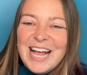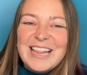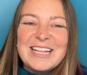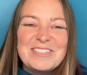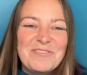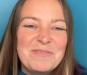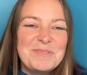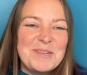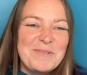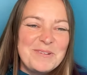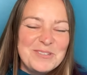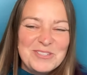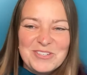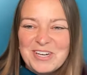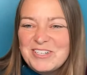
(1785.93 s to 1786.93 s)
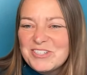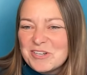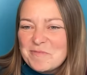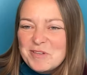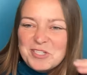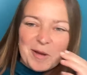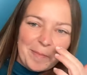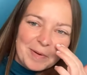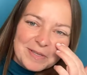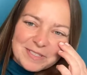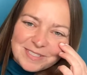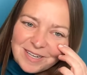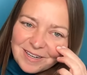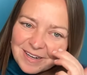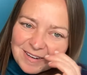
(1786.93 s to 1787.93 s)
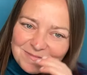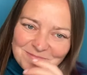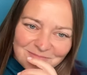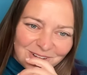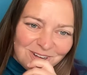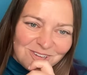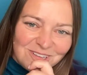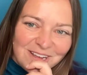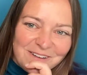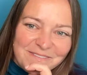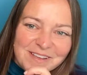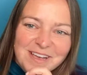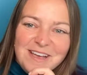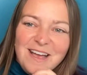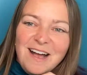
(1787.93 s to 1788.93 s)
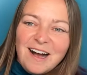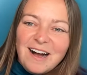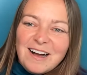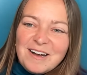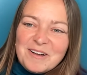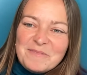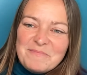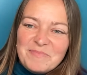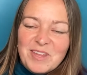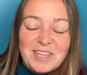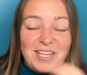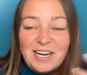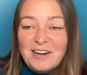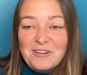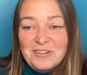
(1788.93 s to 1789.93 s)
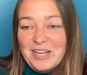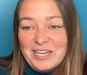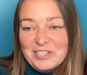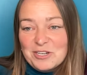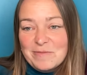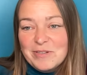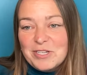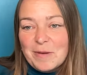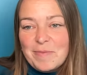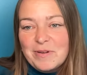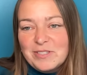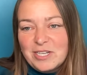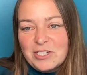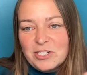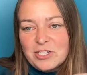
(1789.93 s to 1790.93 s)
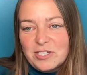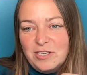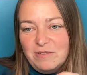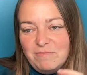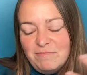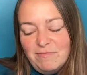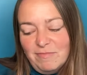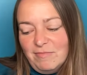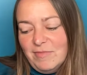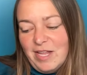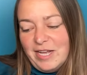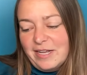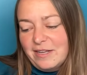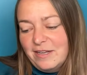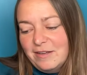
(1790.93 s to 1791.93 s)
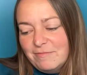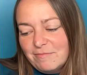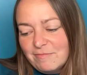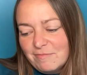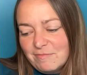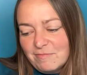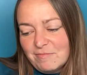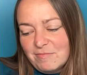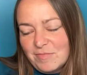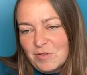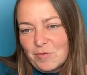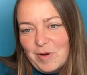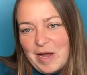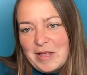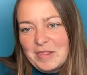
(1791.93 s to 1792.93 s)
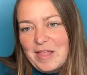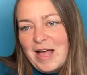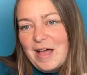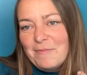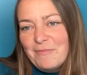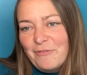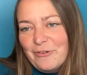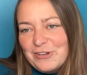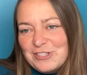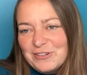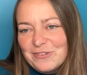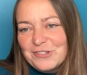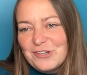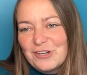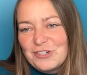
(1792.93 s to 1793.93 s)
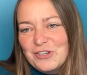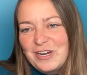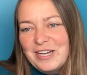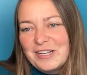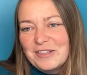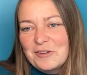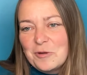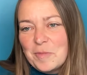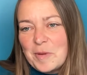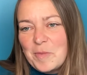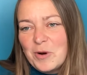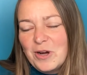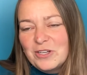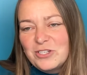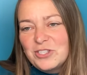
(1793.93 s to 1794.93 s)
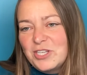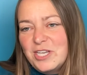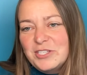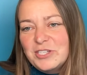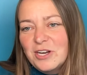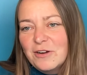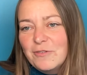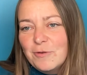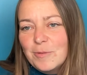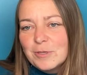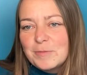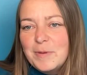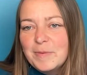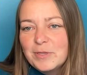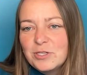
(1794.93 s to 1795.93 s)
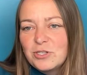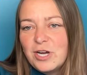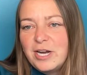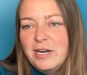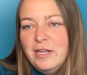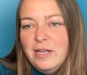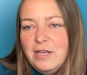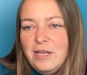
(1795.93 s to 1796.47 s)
That's for someone who's trained German Shepherds her whole life. Not that I don't like German Shepherds. I just like the right lab for service dog training a little bit more. It's just easier for most people to train.